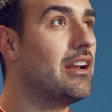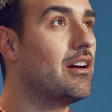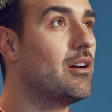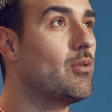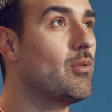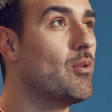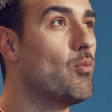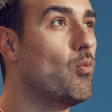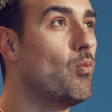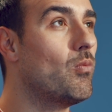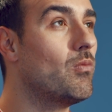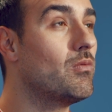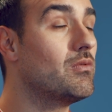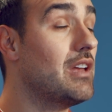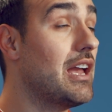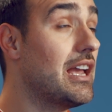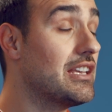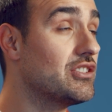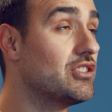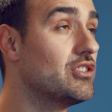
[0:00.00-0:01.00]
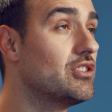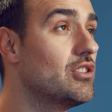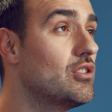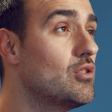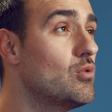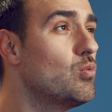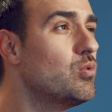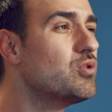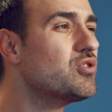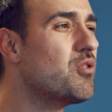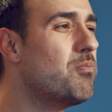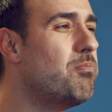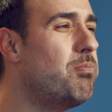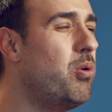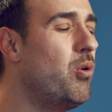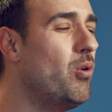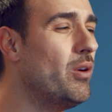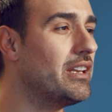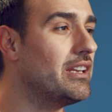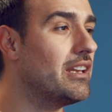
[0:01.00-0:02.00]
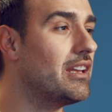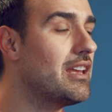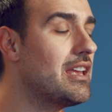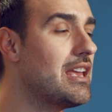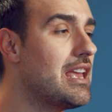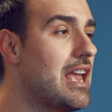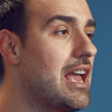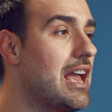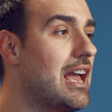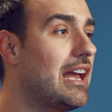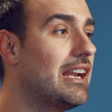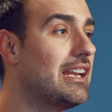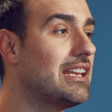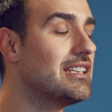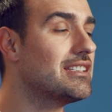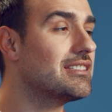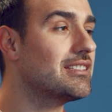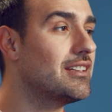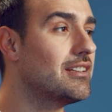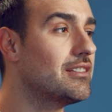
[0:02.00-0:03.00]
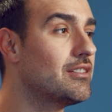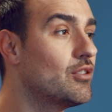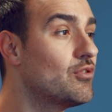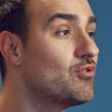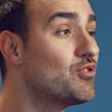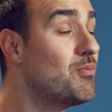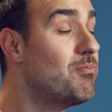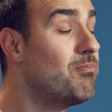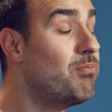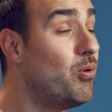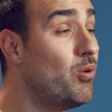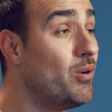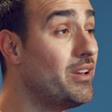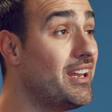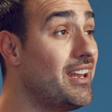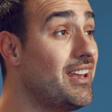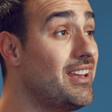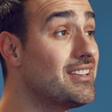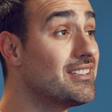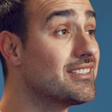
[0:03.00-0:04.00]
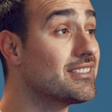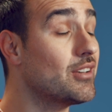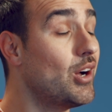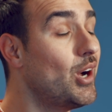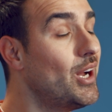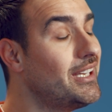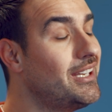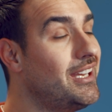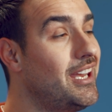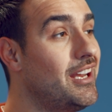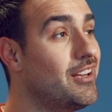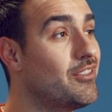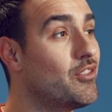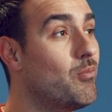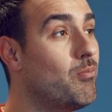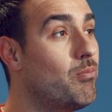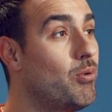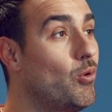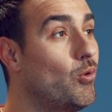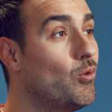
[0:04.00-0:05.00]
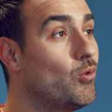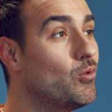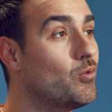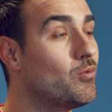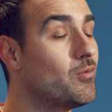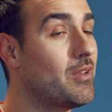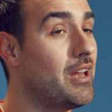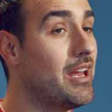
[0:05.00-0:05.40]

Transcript: And I went, as you do, what's the point? And he said, the point is, I kicked the ball